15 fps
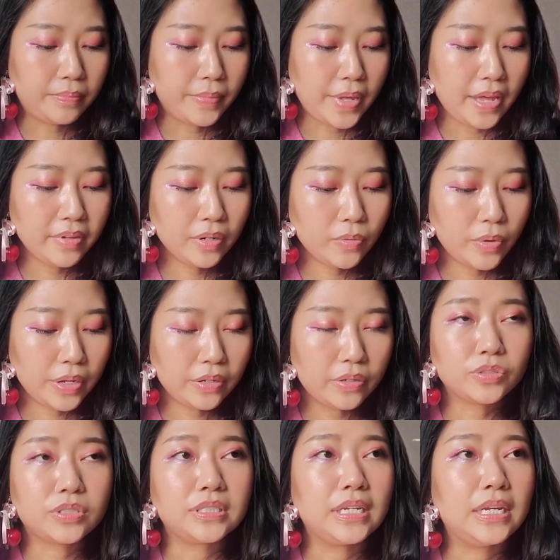Even when
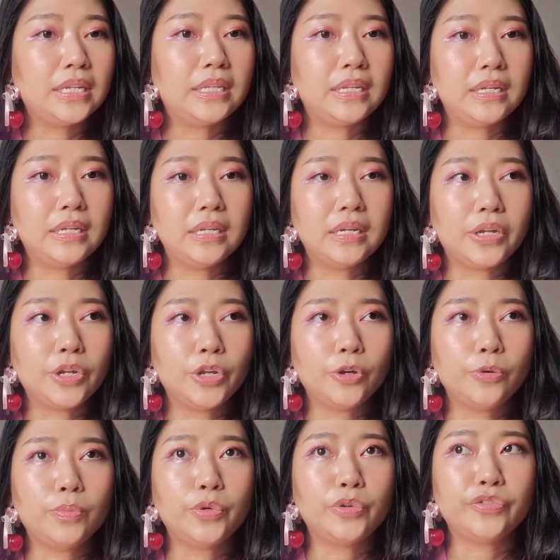you see the new
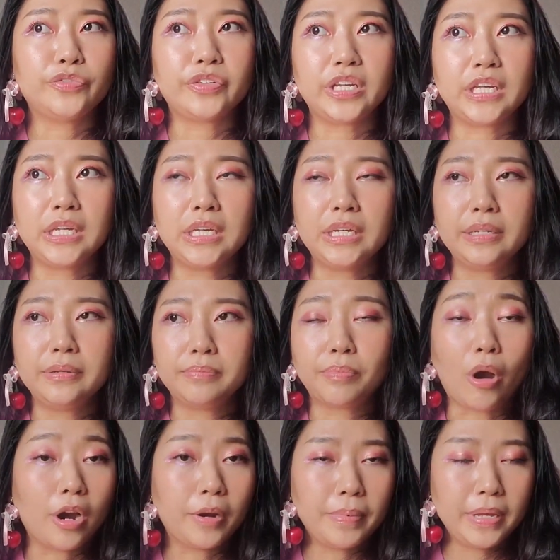movie
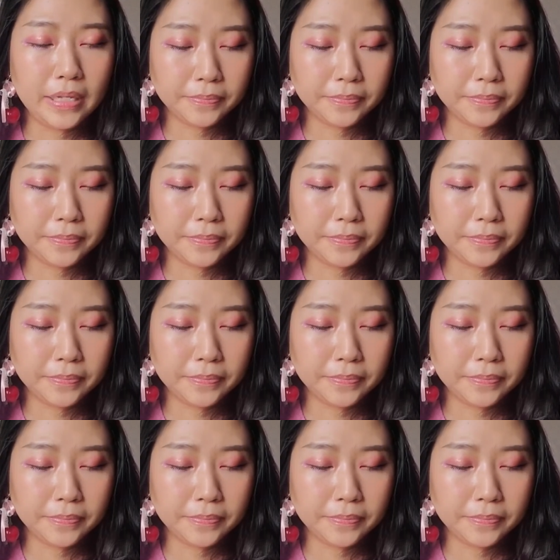Barbie,